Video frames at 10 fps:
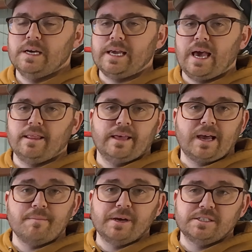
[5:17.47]
again,
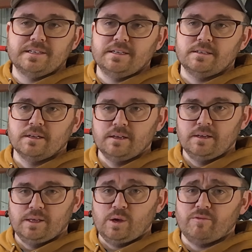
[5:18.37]
like I mentioned,
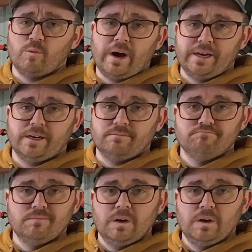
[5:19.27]
you have a wider